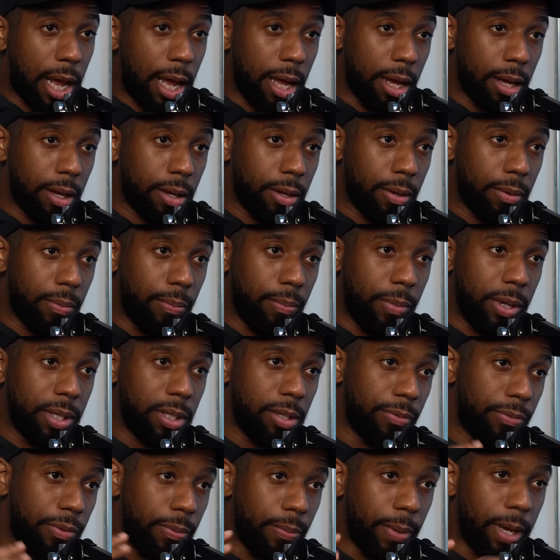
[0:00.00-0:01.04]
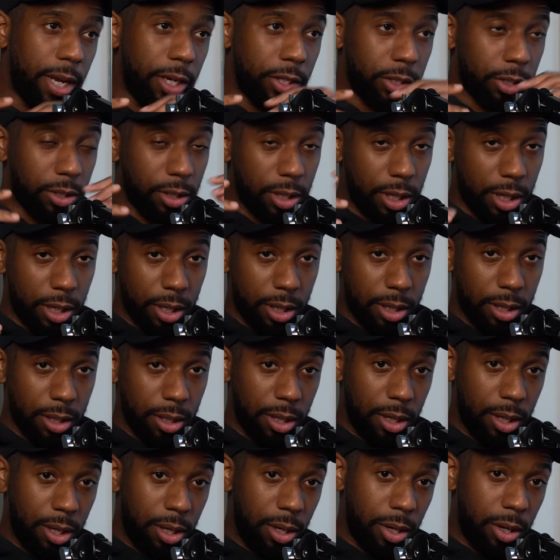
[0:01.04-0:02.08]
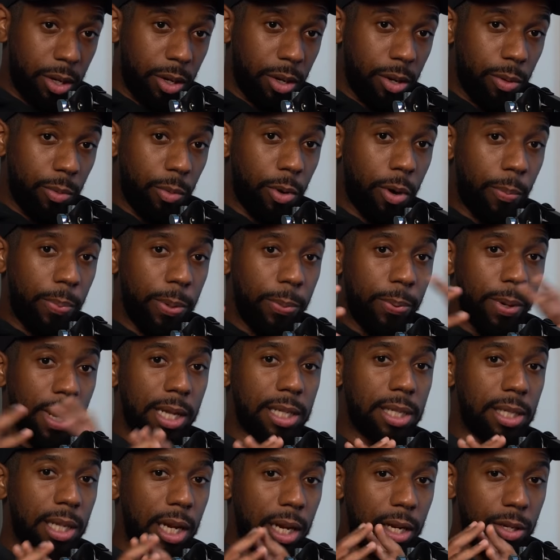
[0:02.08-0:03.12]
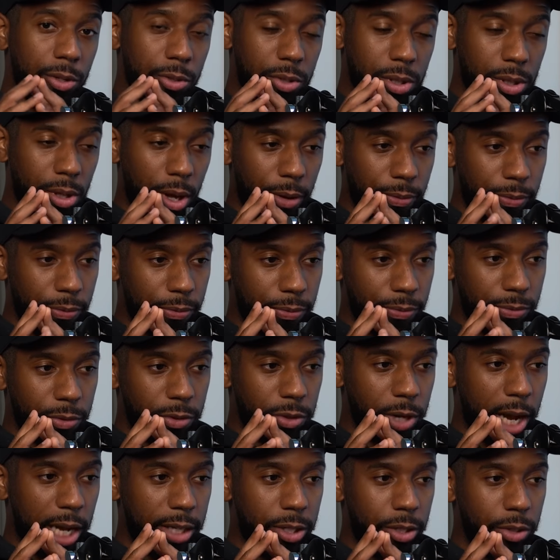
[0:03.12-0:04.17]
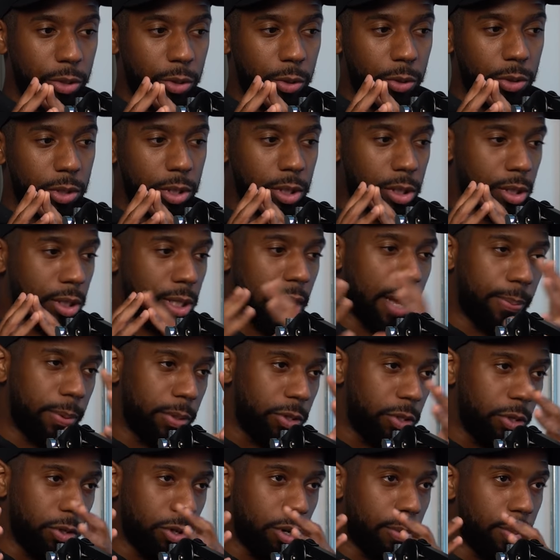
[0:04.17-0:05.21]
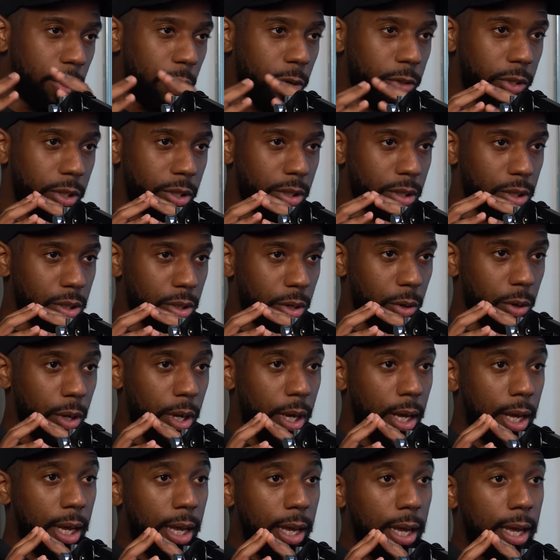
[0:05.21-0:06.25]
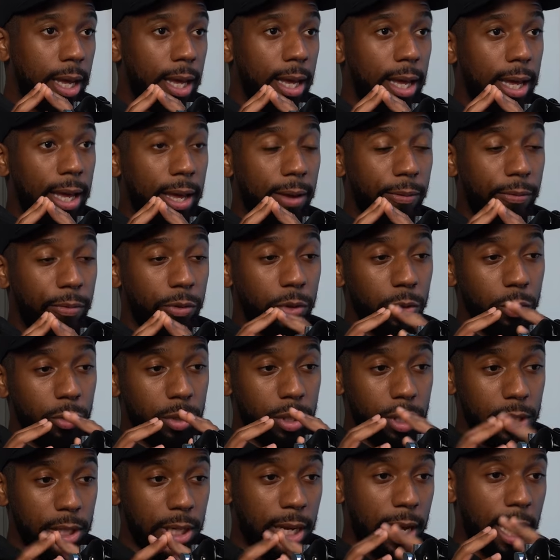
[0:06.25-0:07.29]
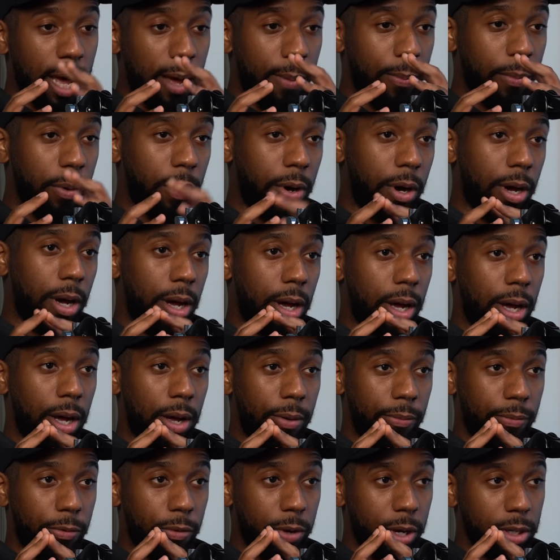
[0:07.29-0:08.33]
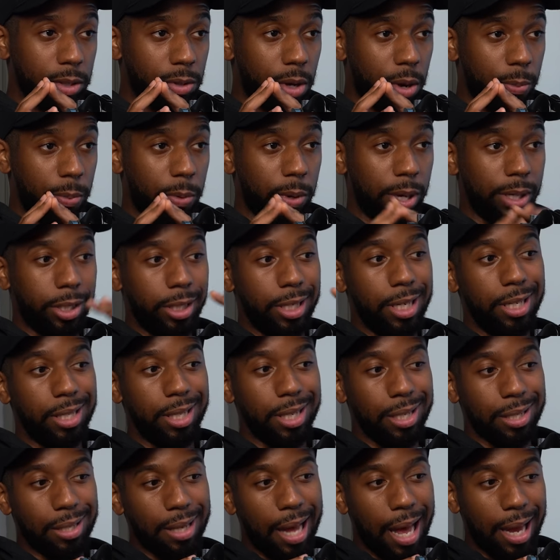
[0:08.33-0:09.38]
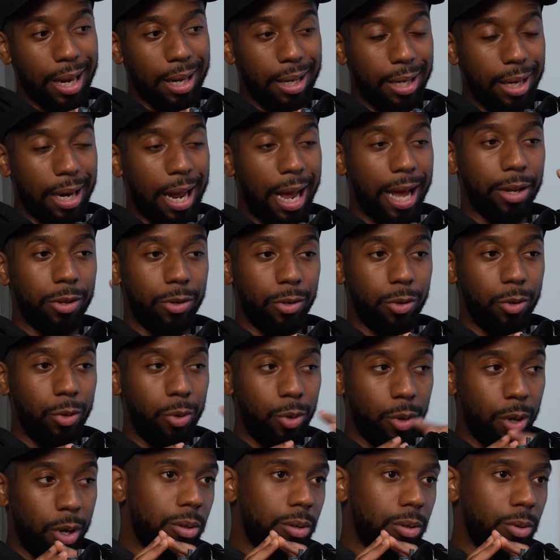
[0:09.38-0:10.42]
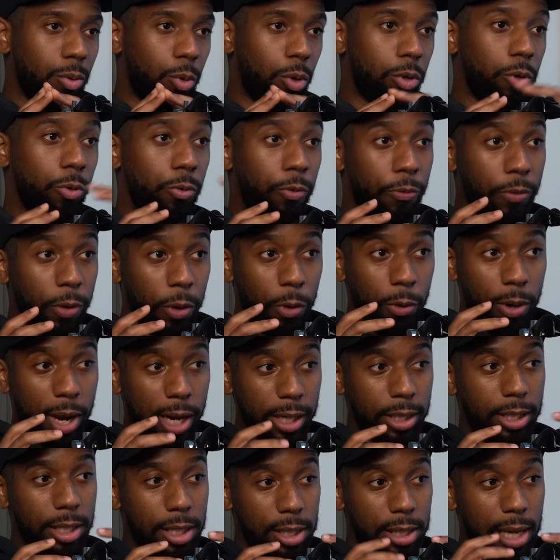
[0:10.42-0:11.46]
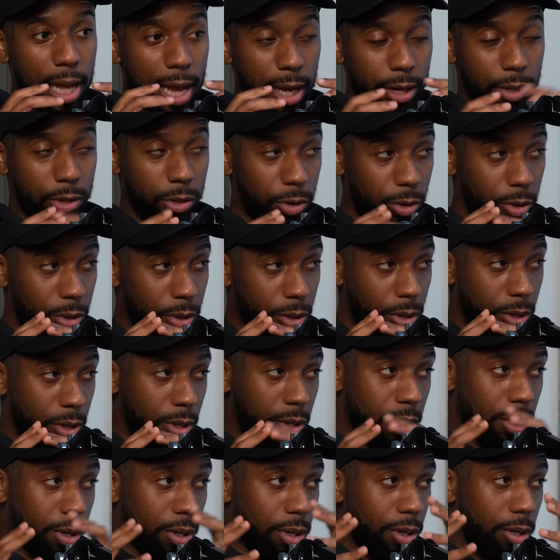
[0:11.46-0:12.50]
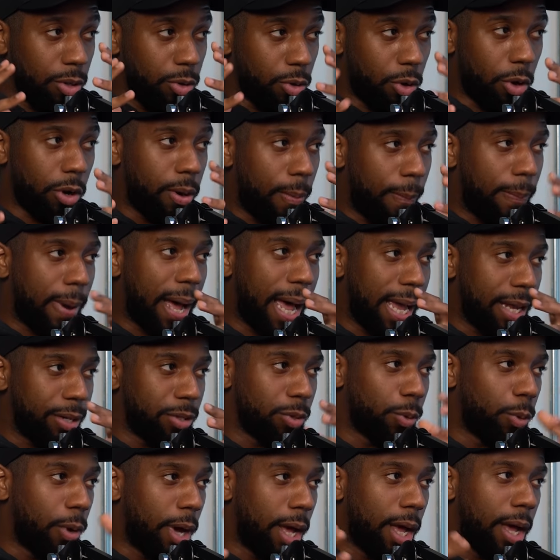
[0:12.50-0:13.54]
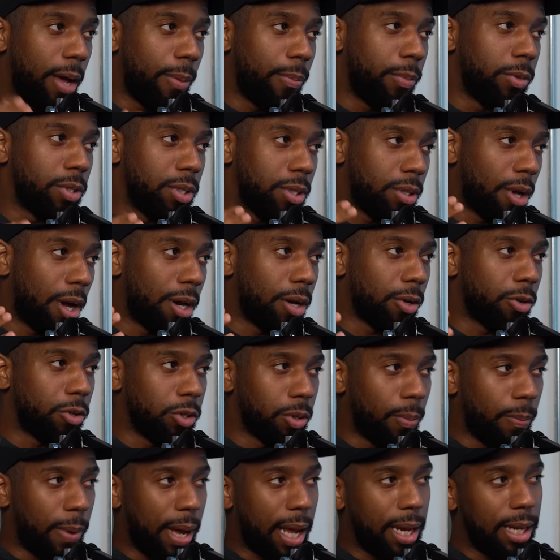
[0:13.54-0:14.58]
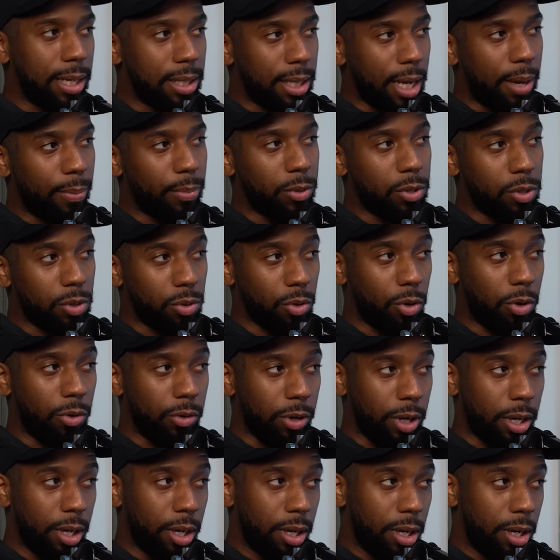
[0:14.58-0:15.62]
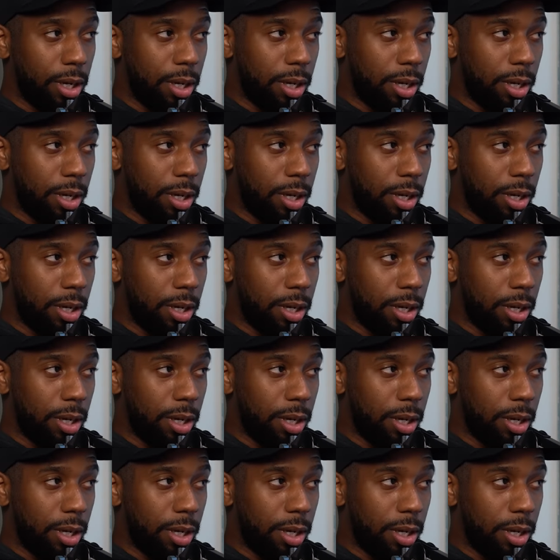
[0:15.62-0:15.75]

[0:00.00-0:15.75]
like misinformation and what people that are selling you stuff try to do is just tap into your emotions. So mm-hmm. if you see Emma, for example, and she's exactly like you, or you feel that she's like you, you're gonna buy into what Emma's done because you're buying into Emma's story.